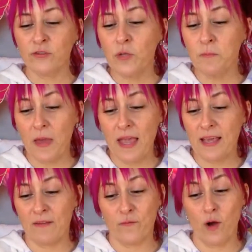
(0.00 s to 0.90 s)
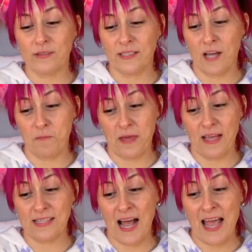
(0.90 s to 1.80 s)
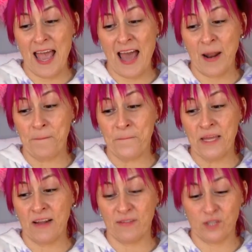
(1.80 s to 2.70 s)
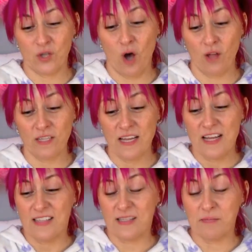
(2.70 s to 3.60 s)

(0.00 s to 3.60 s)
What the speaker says: After we bake and frost the cupcakes, I add a bit of salt,